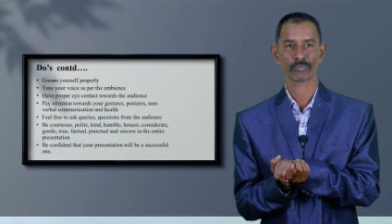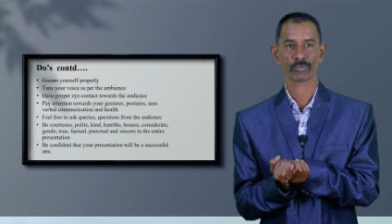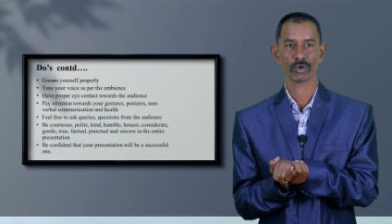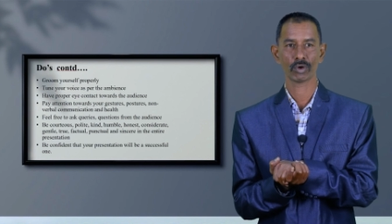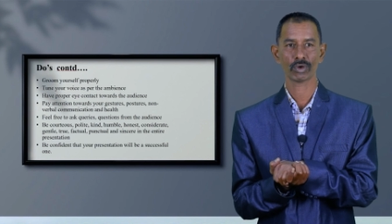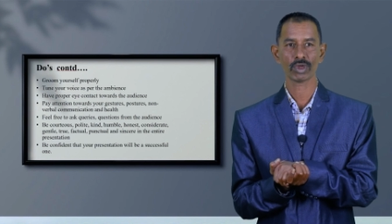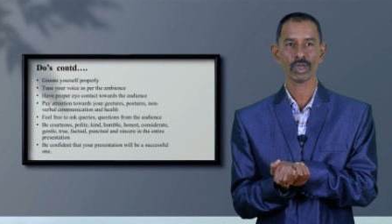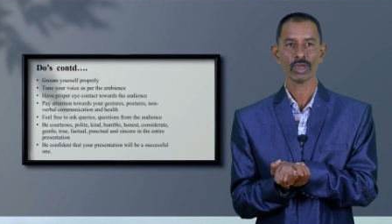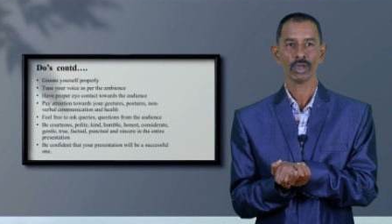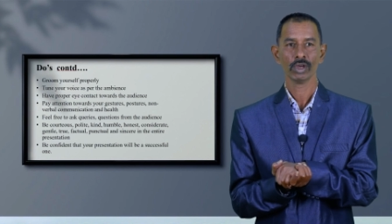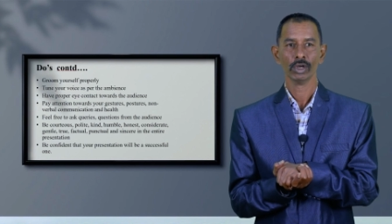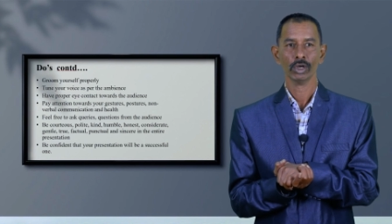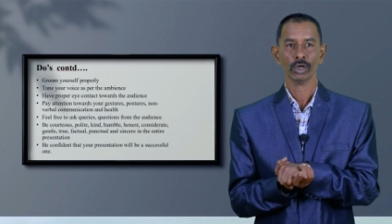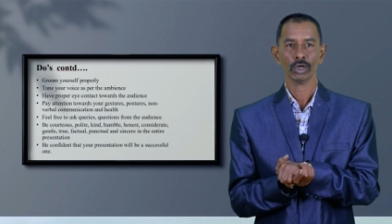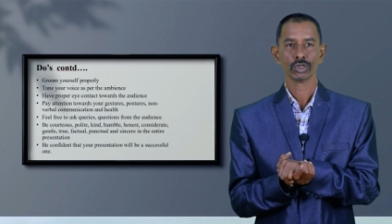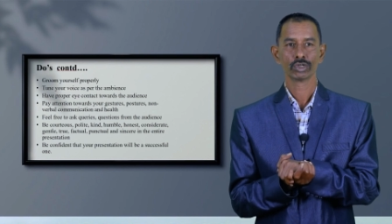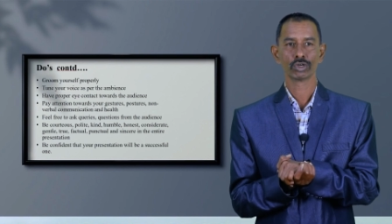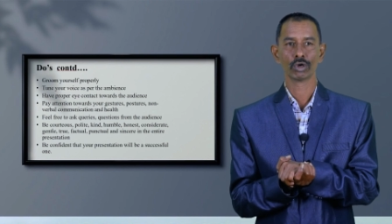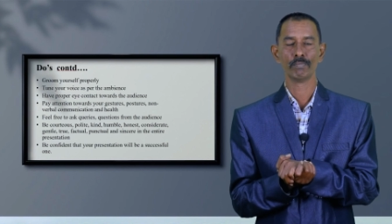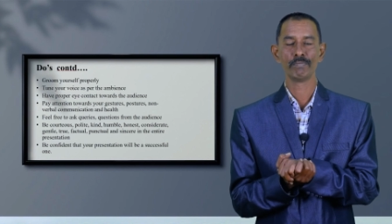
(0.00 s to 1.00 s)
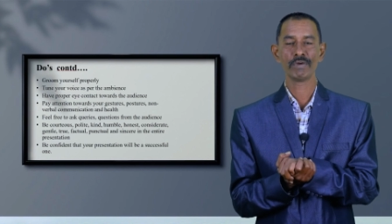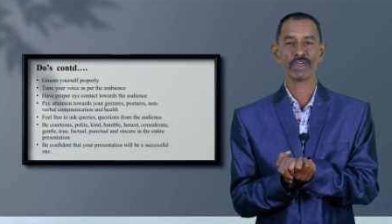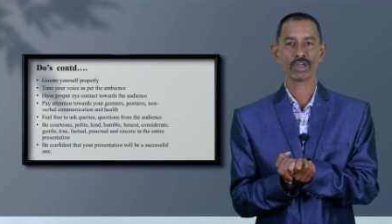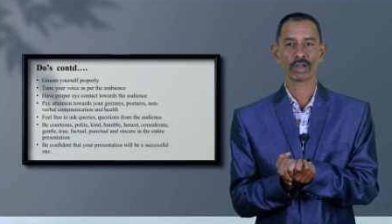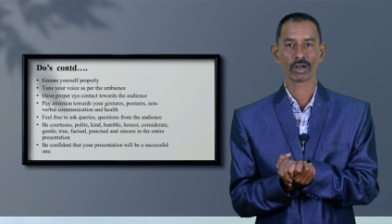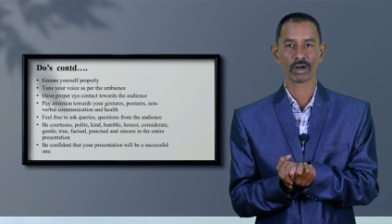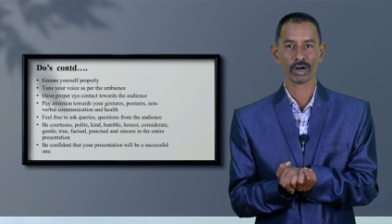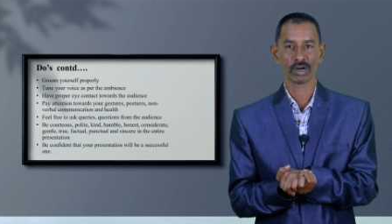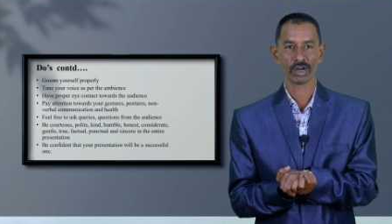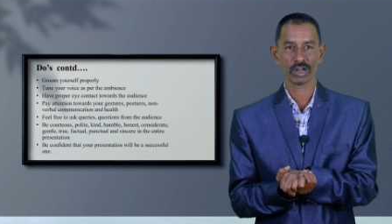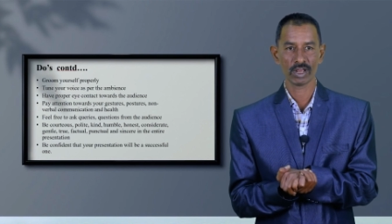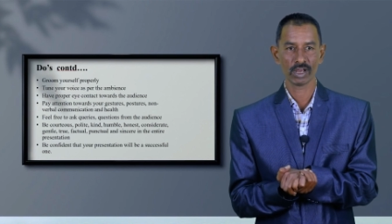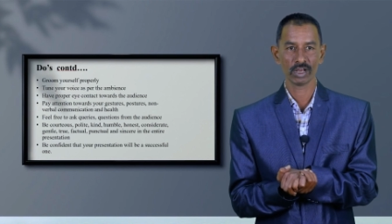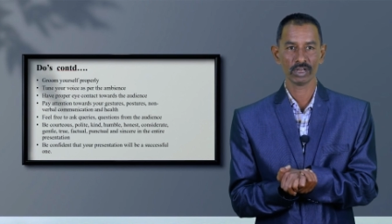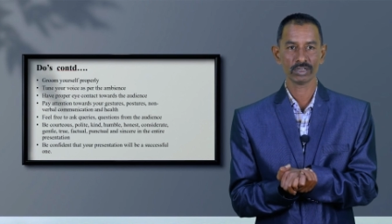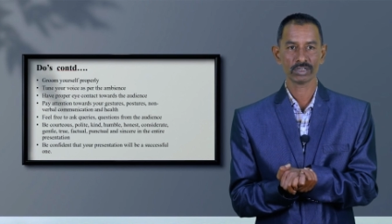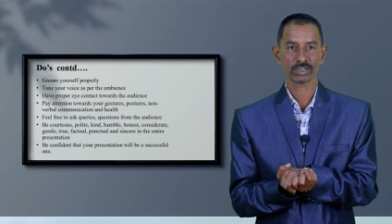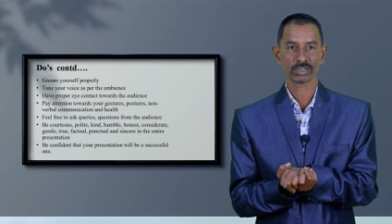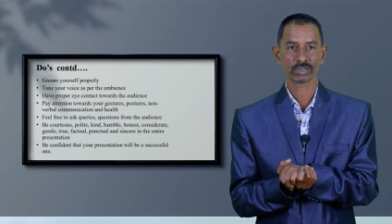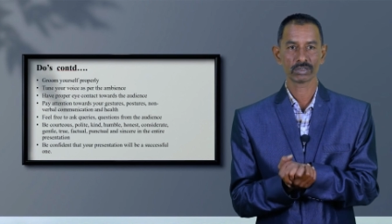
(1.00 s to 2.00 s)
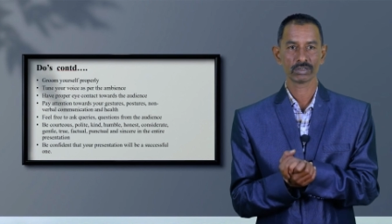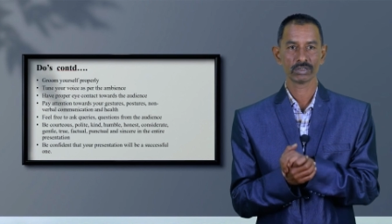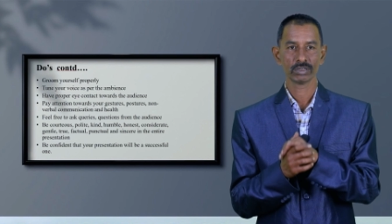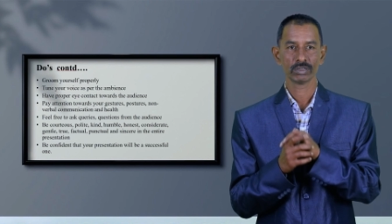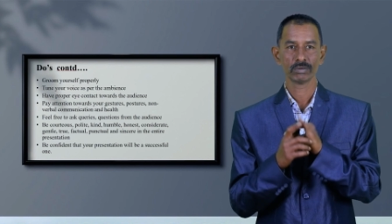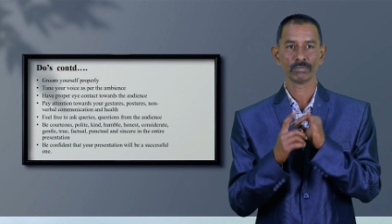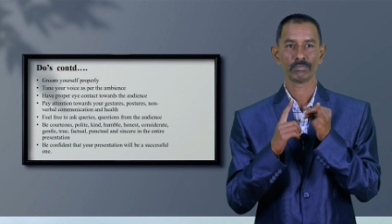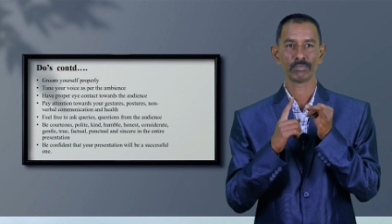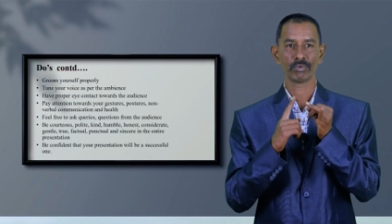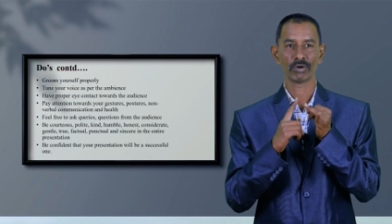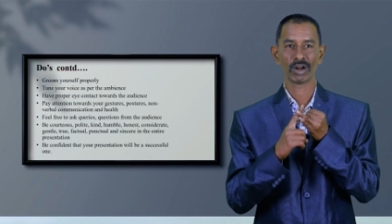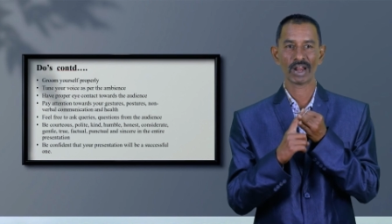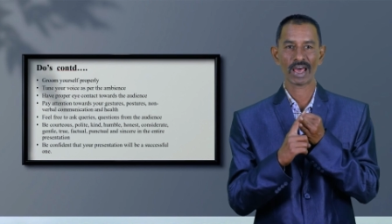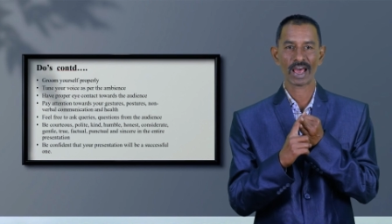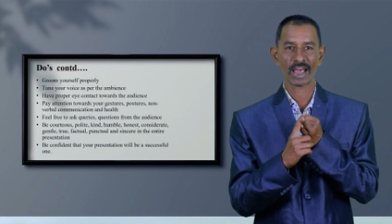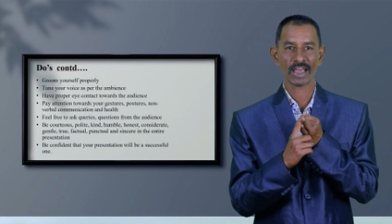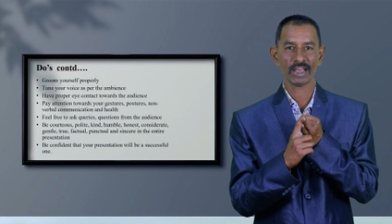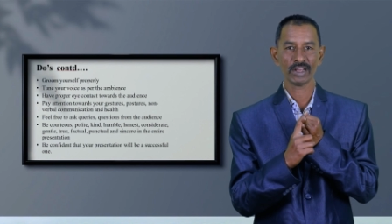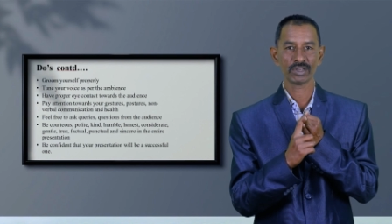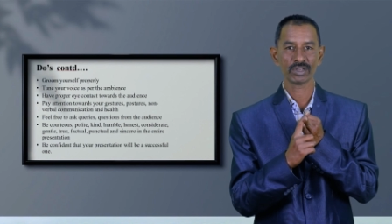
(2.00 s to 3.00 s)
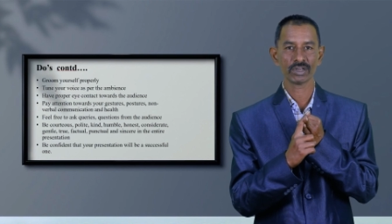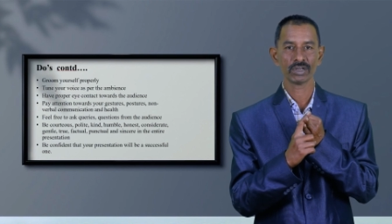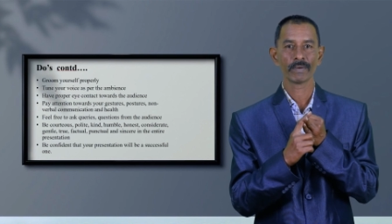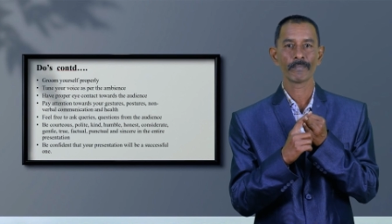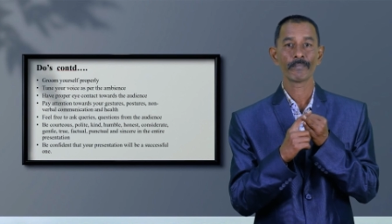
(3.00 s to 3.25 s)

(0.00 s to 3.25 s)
Okay, so be courteous, polite,